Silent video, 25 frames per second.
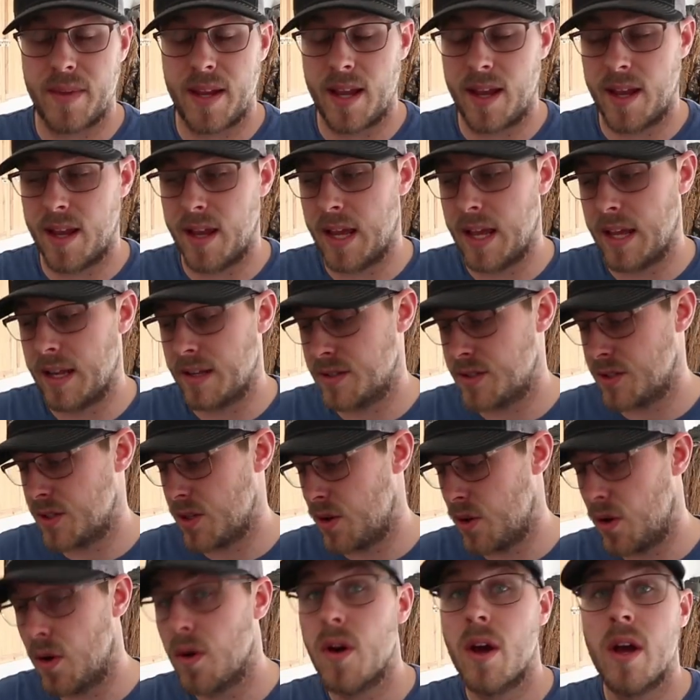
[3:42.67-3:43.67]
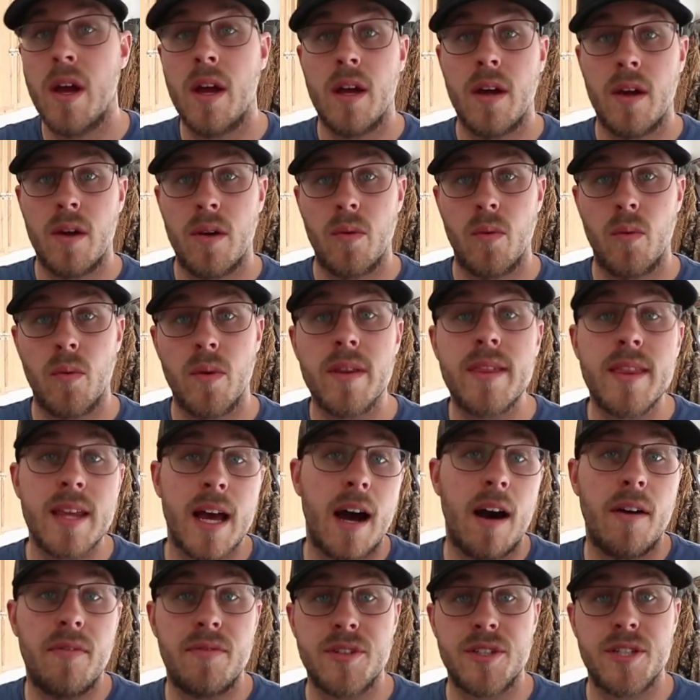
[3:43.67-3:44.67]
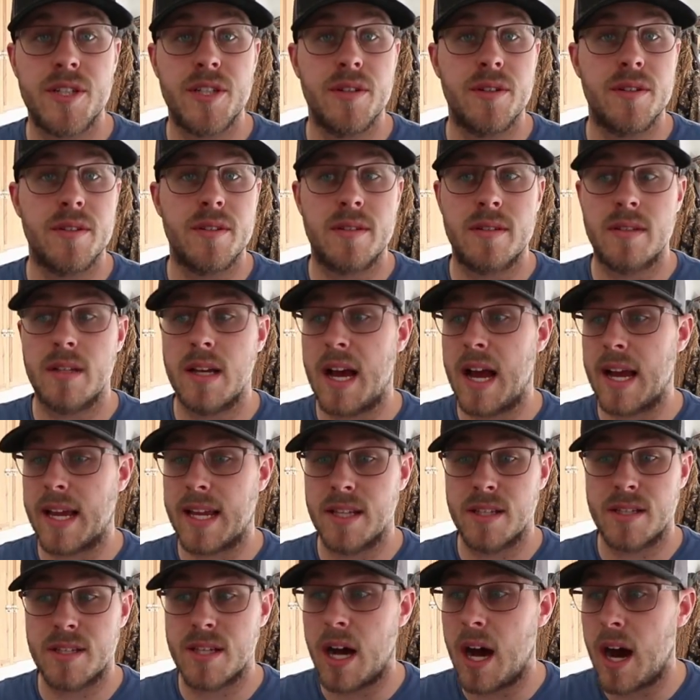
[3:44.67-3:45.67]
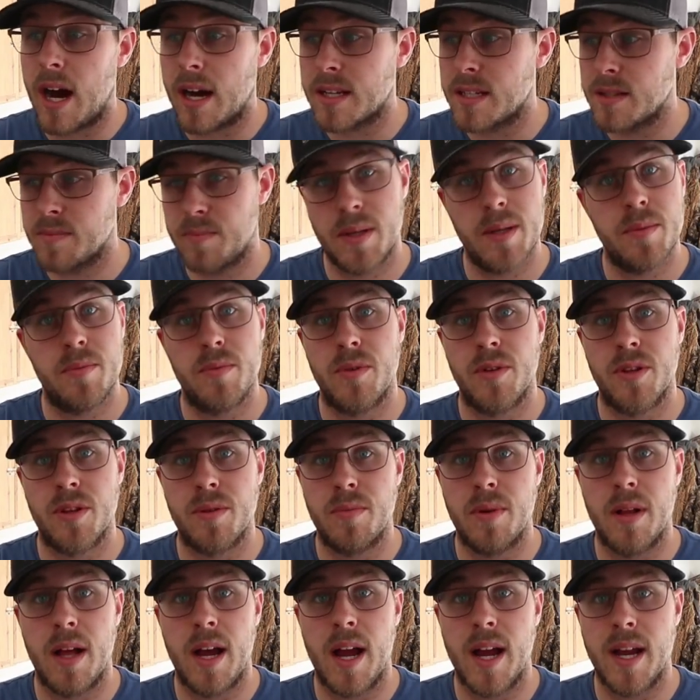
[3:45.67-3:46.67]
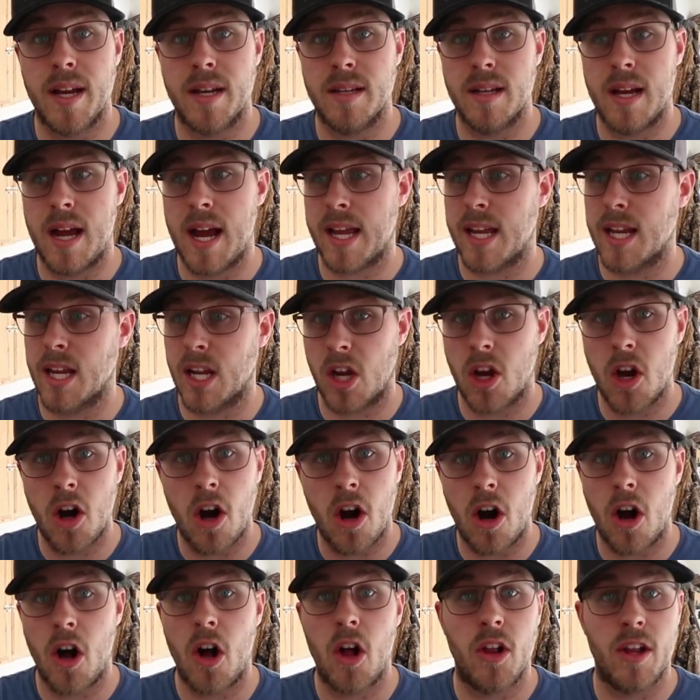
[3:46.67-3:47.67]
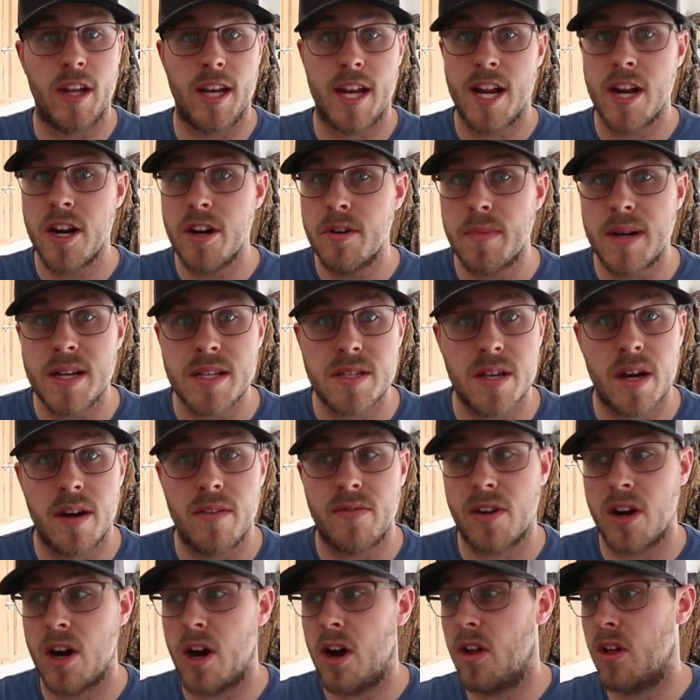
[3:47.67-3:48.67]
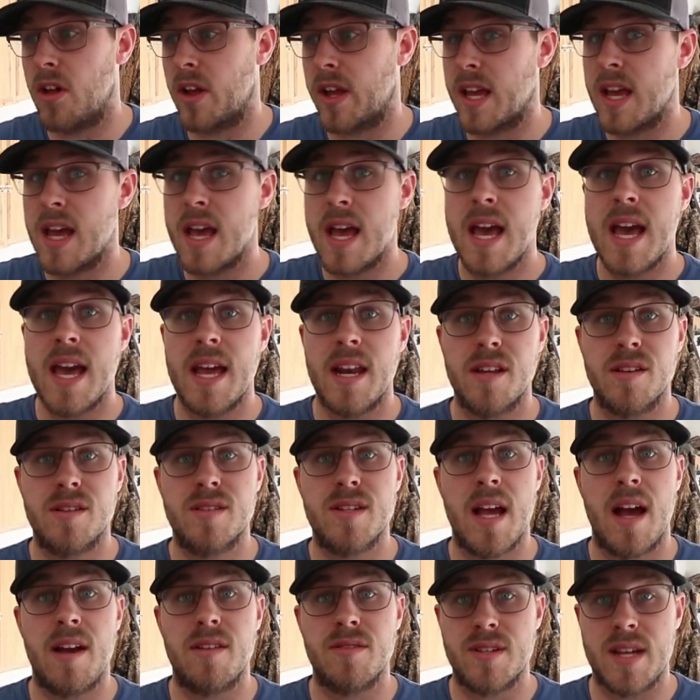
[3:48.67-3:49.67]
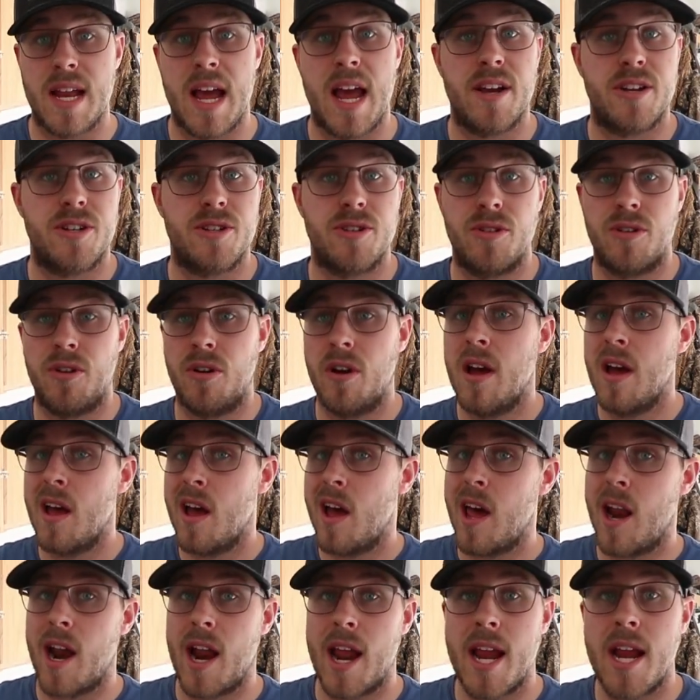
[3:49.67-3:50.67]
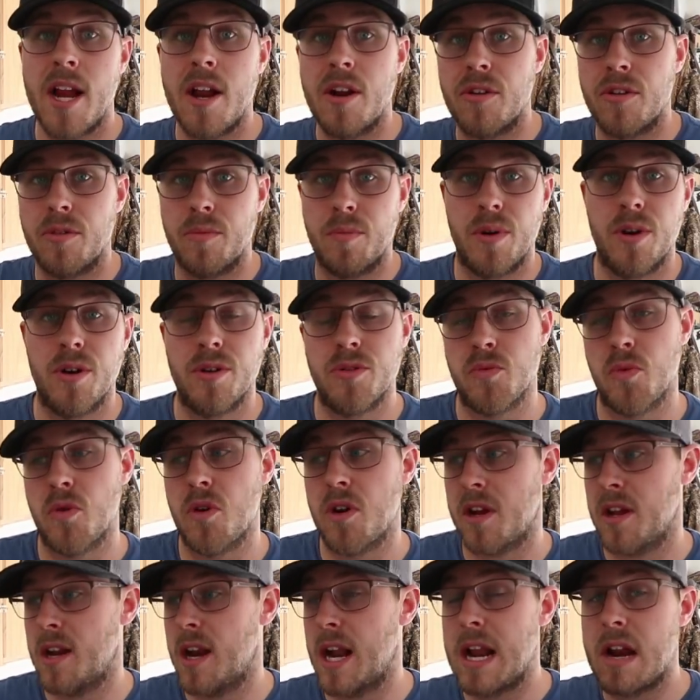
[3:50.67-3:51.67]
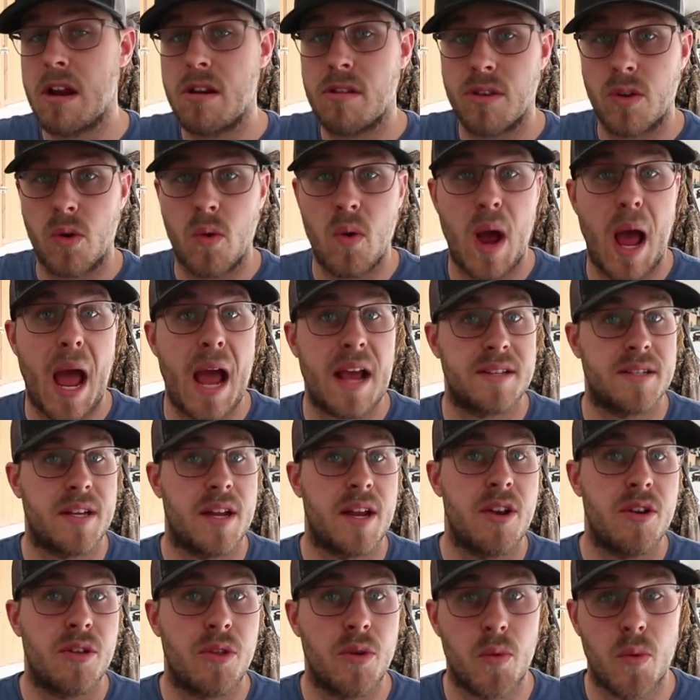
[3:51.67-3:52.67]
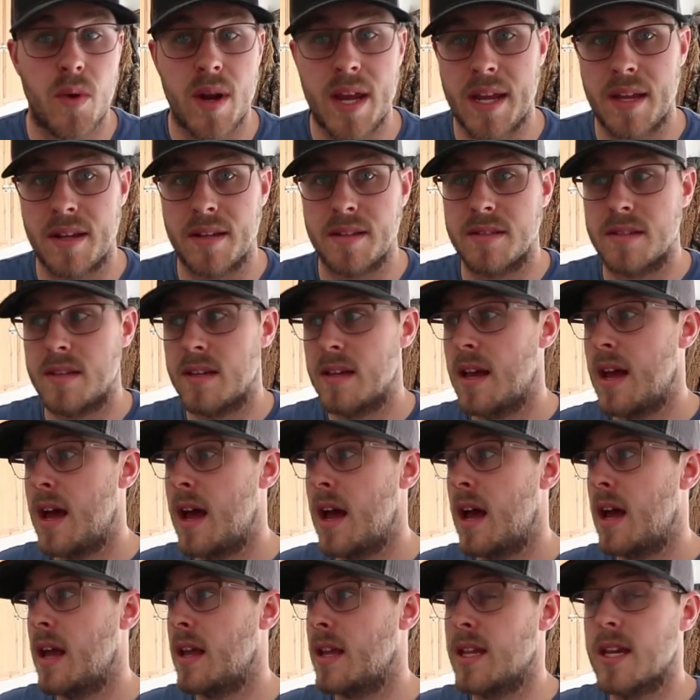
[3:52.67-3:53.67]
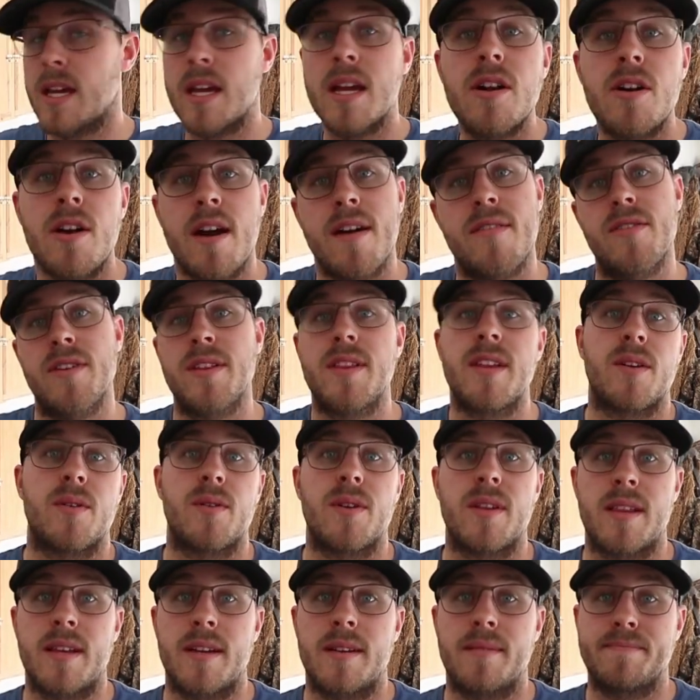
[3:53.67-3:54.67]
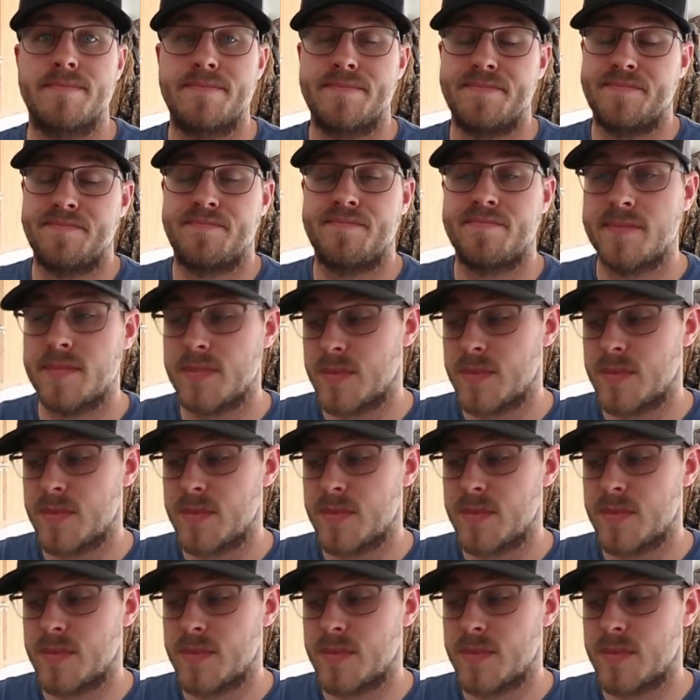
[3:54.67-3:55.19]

And so with the AlphaShields, I can talk to people in the blind, I can call and hear myself calling, and it sounds natural, and I hear the birds work, and I hear the quacks, I hear the wings, you hear everything with it.